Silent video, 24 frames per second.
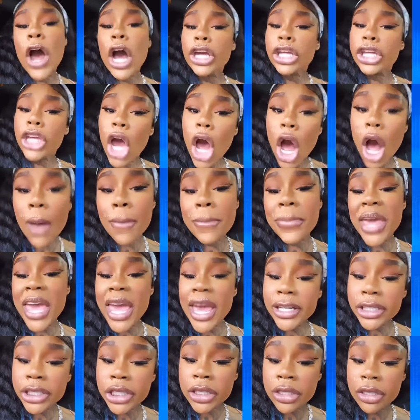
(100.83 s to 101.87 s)
Fuck y'all.
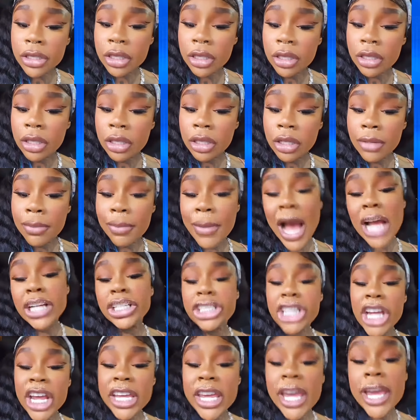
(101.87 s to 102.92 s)

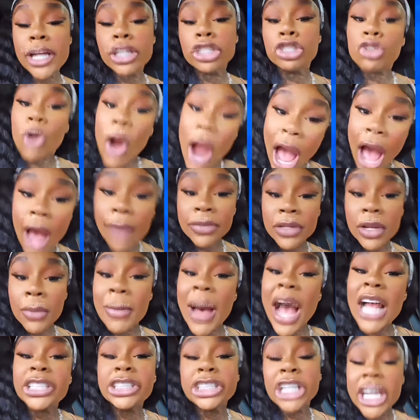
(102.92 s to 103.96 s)
Shit getting dropped.
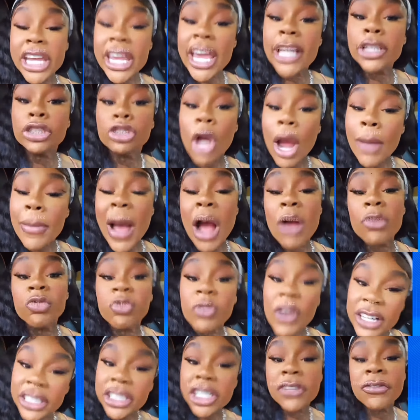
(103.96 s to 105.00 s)
My shit getting dropped.
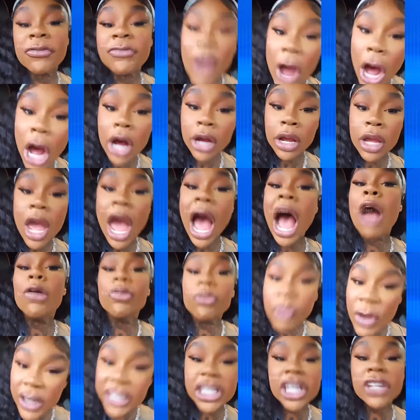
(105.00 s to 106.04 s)
I'm rich as f***.
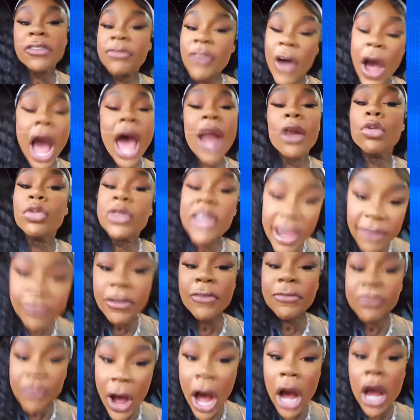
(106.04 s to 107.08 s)
I'm rich as f***. I don't
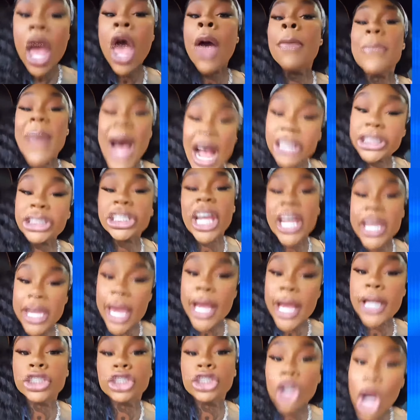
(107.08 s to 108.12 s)
give a f***. My
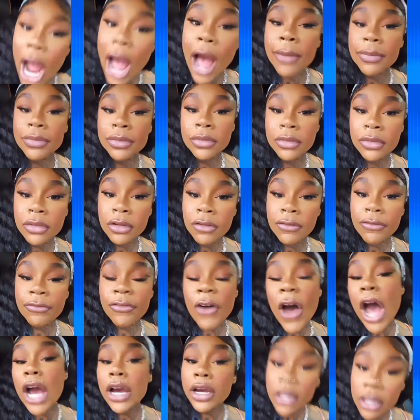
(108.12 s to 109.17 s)
shit getting dropped.
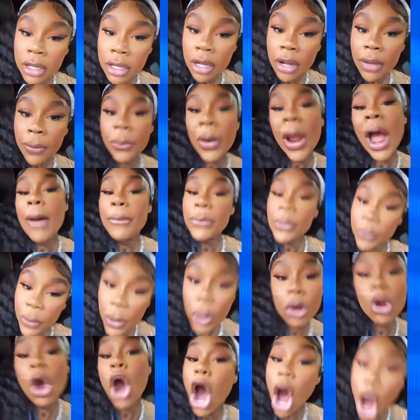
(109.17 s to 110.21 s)

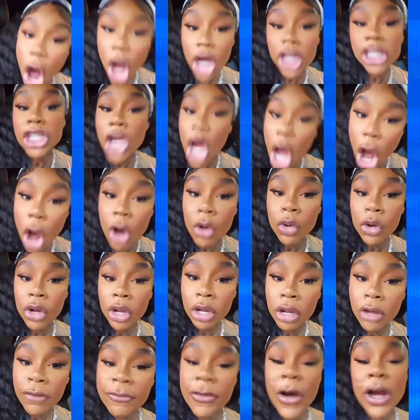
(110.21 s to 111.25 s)
Profitable cause, ho.
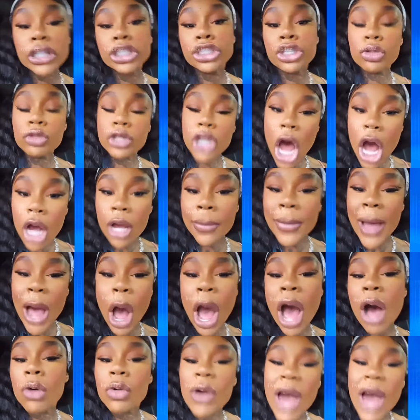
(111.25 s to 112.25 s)
Fuck is you talking about?